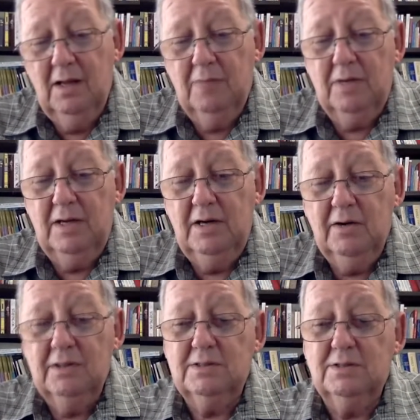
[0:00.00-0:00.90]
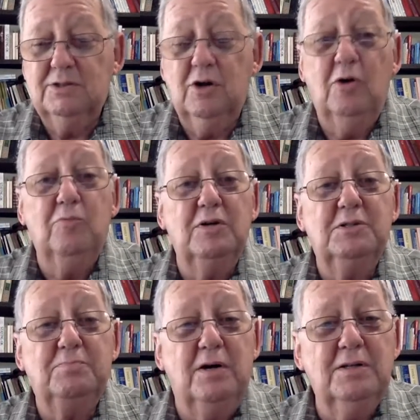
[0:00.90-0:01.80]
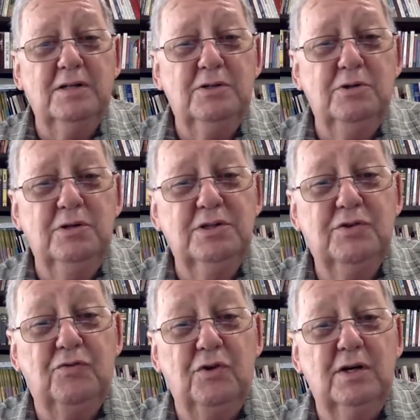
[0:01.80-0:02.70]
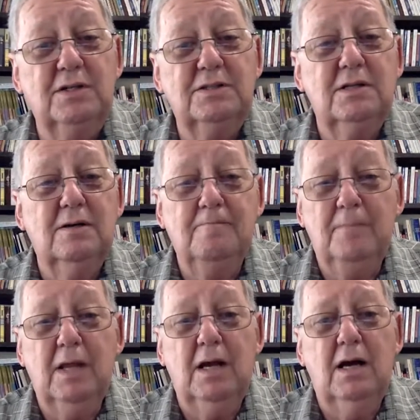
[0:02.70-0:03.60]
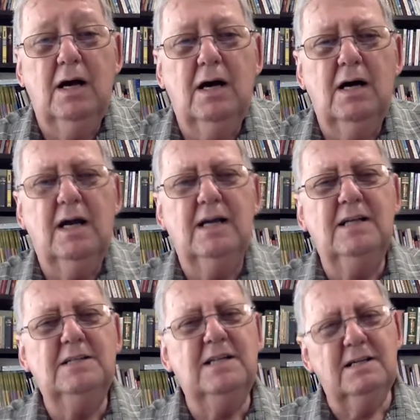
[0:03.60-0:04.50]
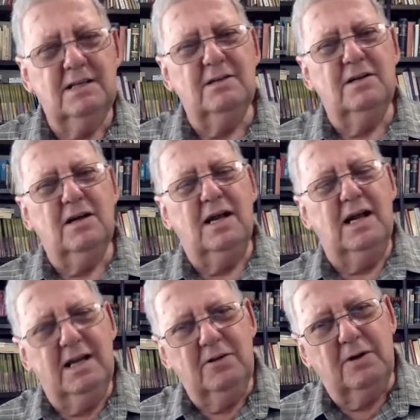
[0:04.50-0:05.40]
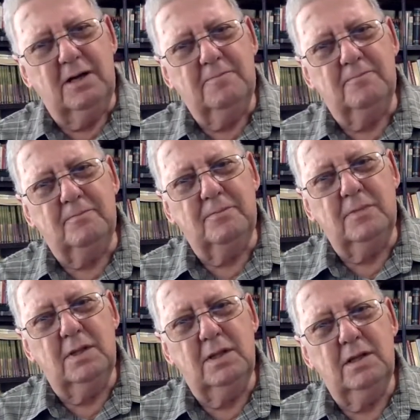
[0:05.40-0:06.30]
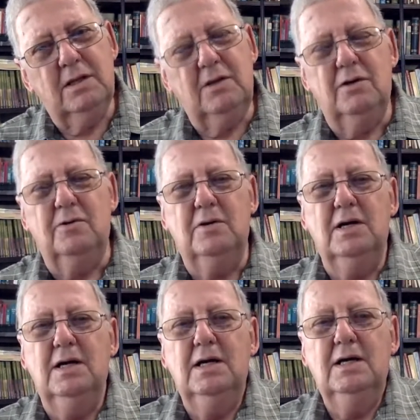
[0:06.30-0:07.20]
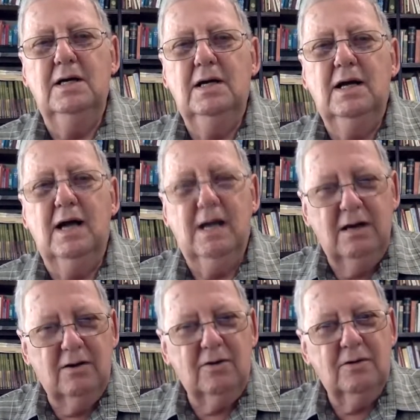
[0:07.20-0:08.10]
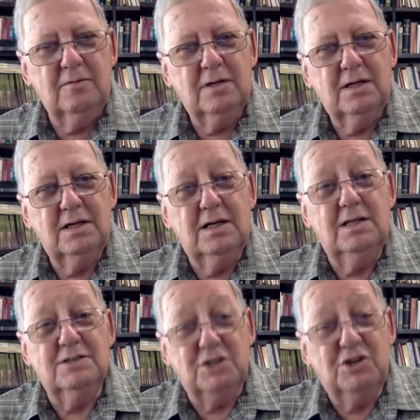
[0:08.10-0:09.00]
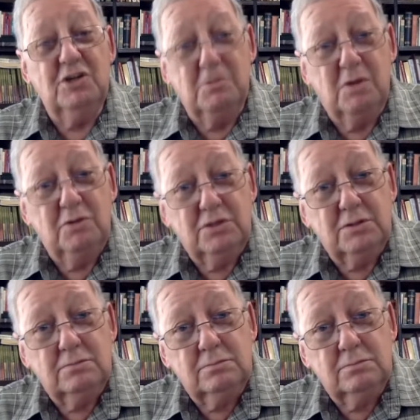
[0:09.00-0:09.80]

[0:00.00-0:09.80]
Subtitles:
But here is Job responding to his friends, and he's getting a little angry. You know, anger is a good emotion.